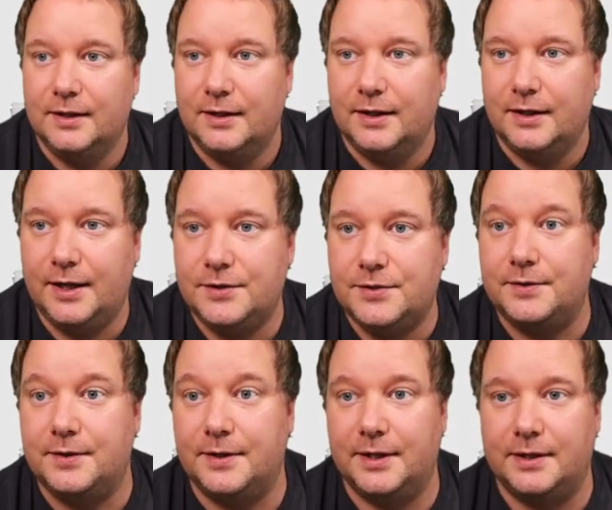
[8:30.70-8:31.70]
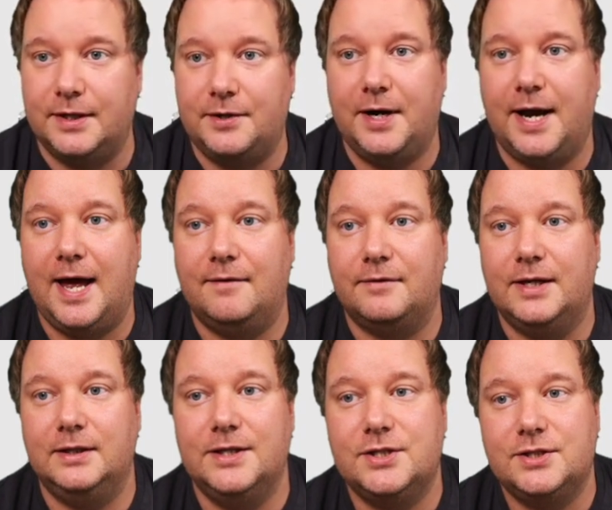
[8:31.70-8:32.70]
Enter, and there you have a
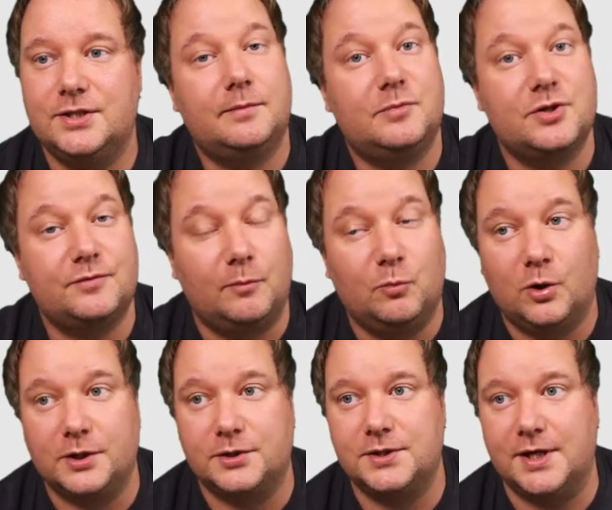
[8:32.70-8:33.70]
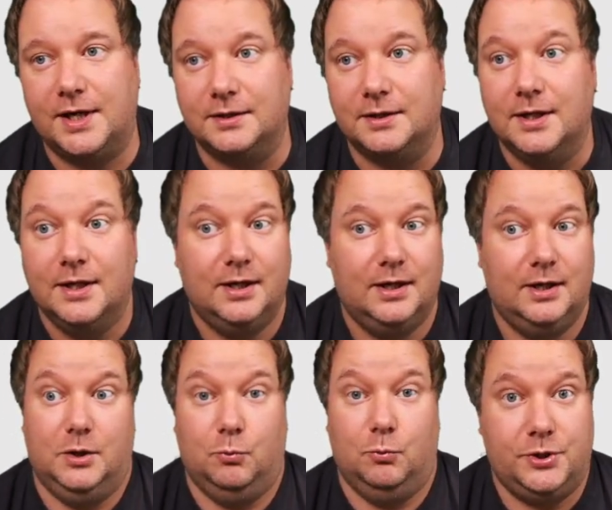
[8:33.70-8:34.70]
list of numbers from one to ten,
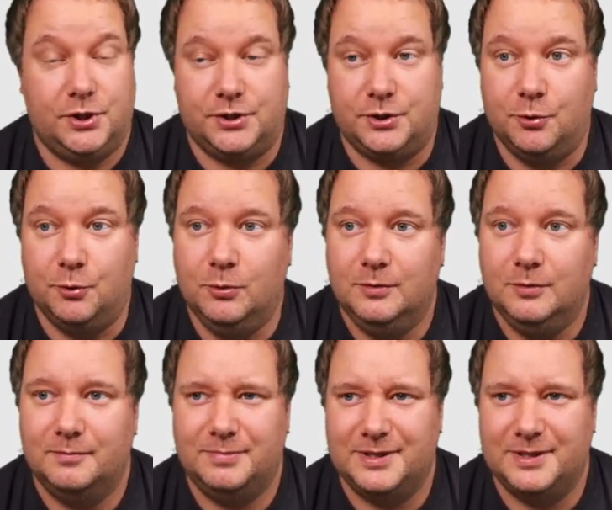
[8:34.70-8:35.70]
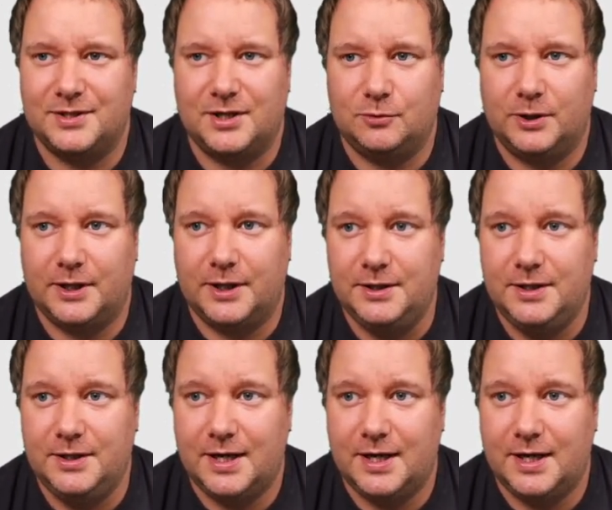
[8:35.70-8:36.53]
which is cool, but it's not what I need.